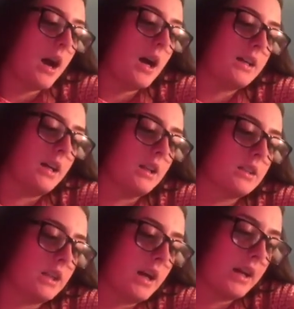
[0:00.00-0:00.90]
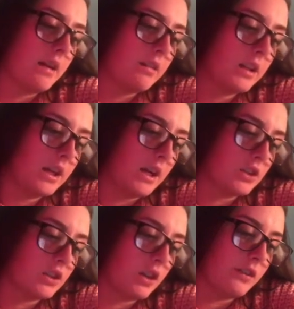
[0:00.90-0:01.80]
Alice, I get really
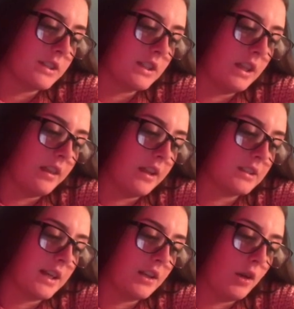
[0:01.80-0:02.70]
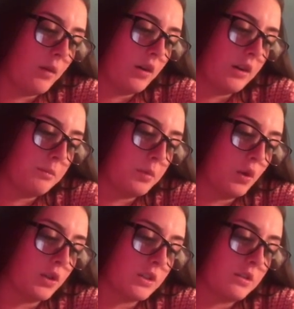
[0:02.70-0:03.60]
anxious over silly things that I know aren't
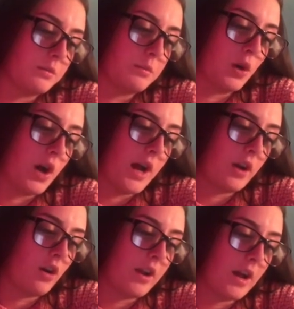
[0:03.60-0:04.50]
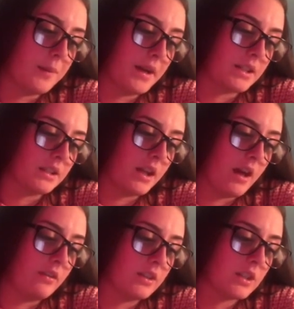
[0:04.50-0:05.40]
important, but I can't help getting
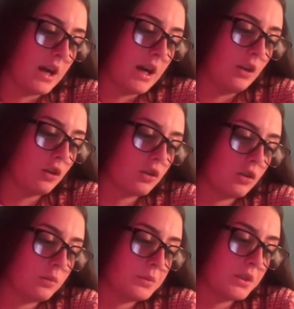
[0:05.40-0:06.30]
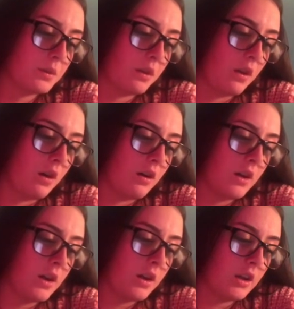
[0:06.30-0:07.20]
nervous. I look up to you a lot.
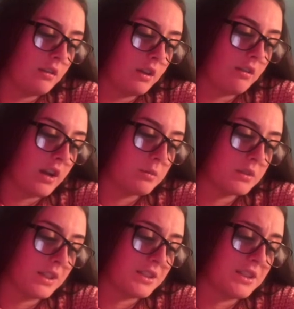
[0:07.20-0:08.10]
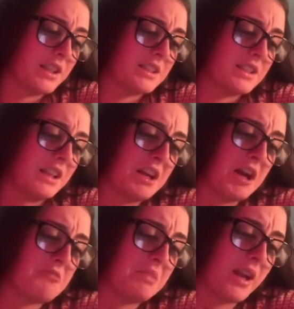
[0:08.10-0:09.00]
You're an incredible dancer and singer,
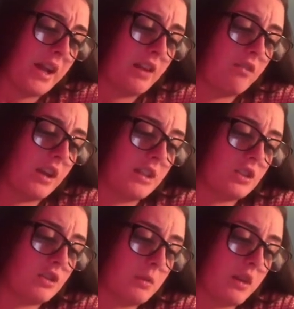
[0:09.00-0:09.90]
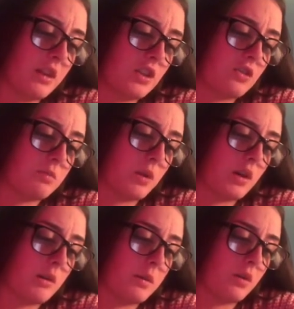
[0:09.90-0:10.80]
and I can relate to some of the things you've spoken
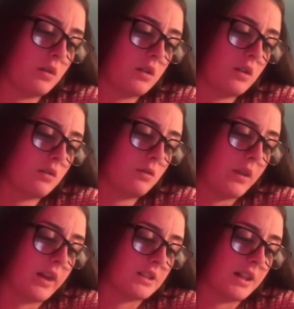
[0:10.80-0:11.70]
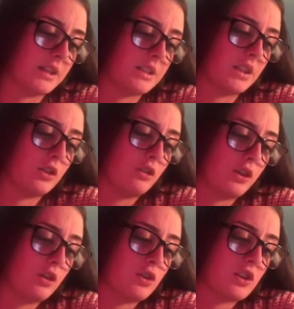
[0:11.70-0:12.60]
about with anxiety. You're a
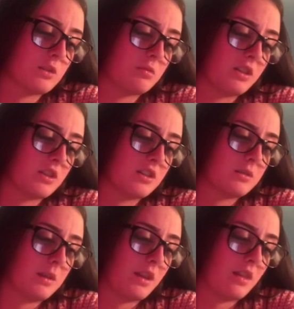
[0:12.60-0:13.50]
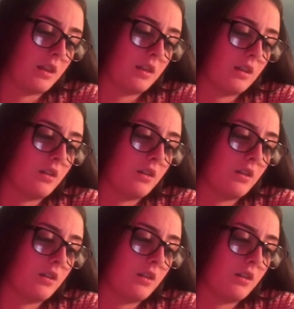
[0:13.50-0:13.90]
huge inspiration to me. Thank you.